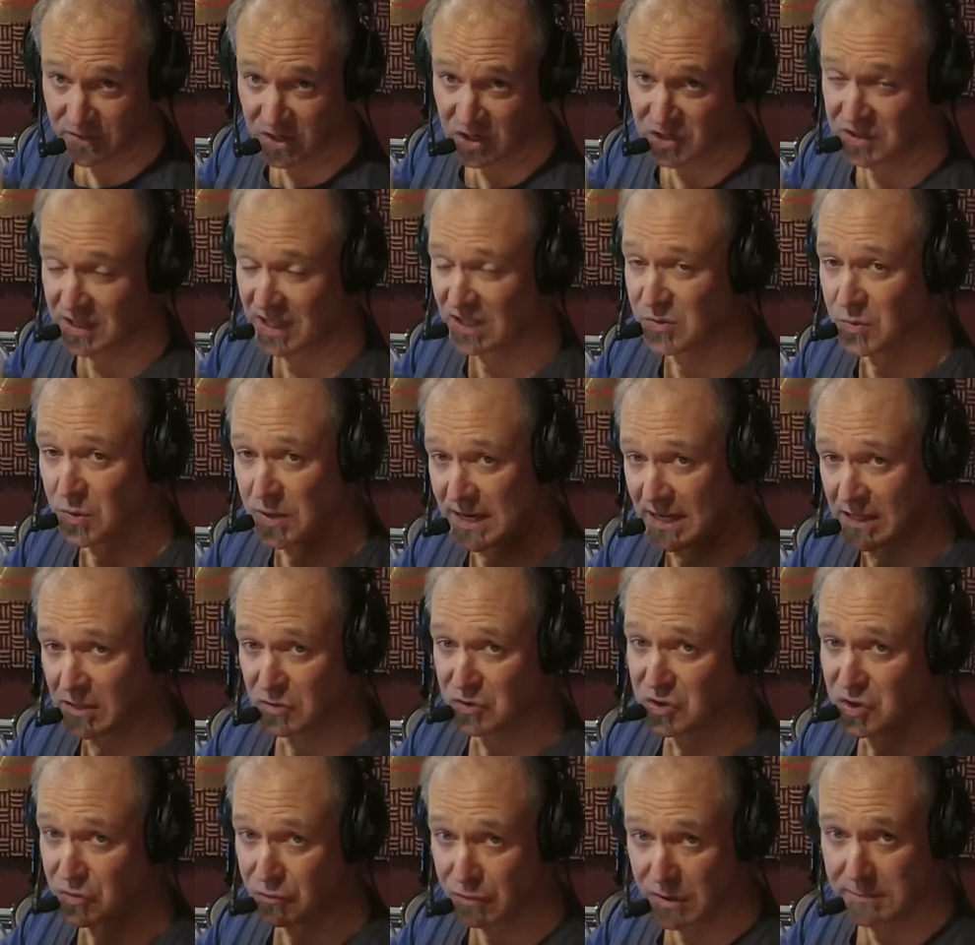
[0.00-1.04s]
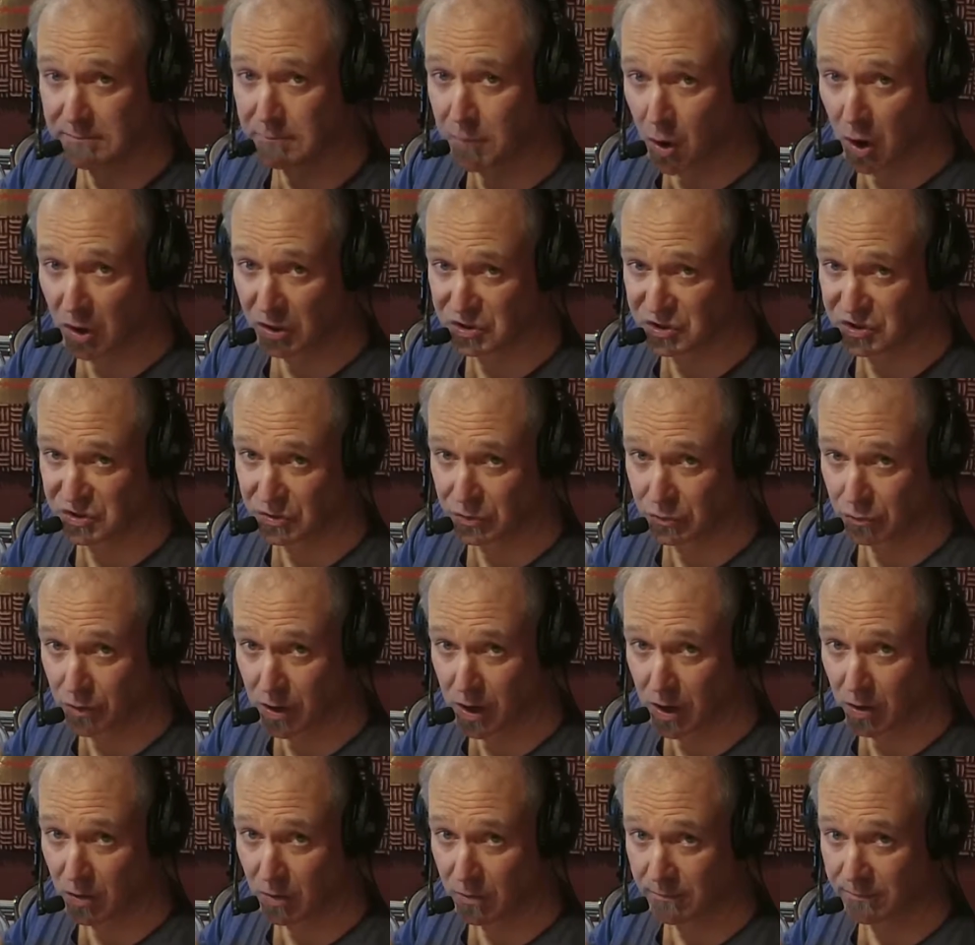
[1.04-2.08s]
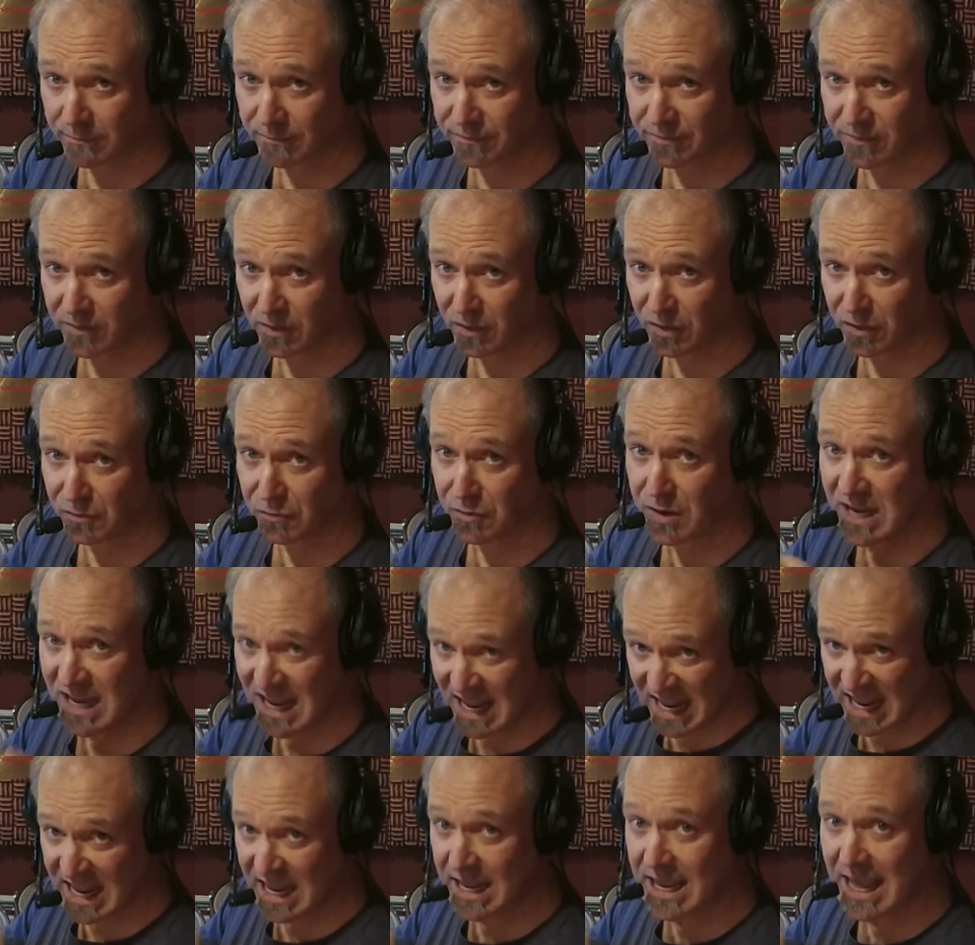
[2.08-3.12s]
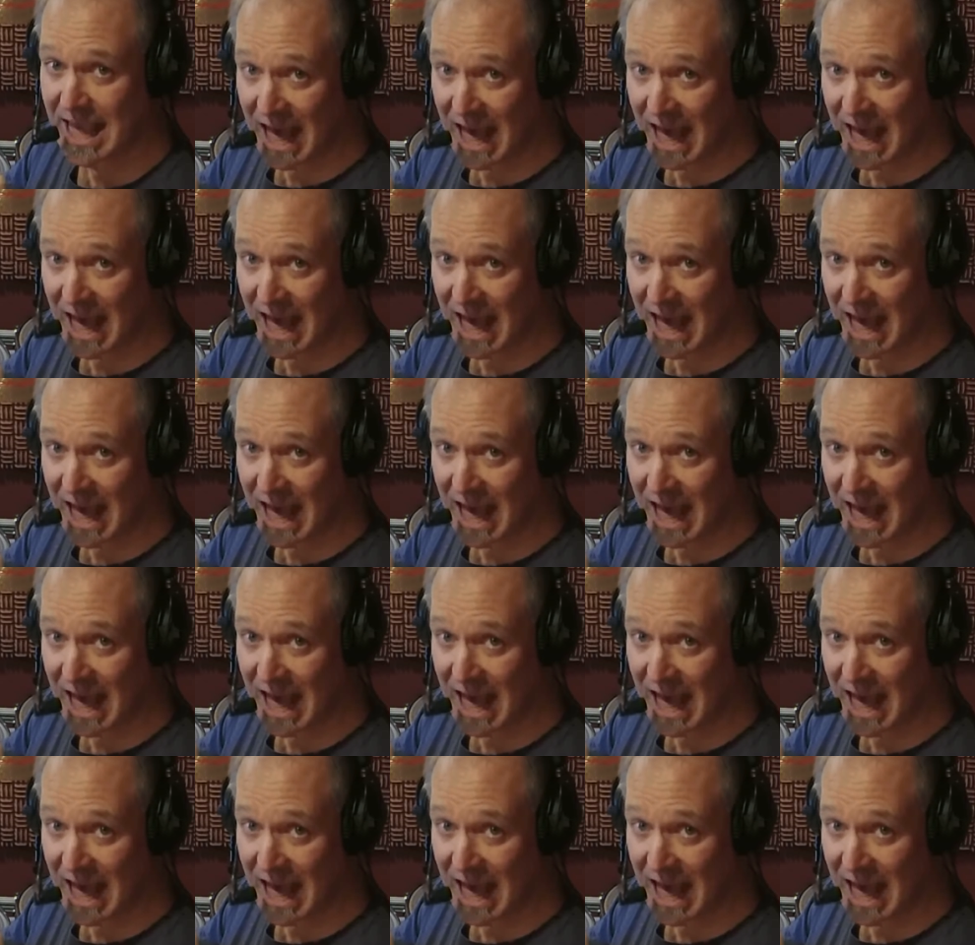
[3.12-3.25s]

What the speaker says: So that's where you get those 3 barks in a row. 3 E,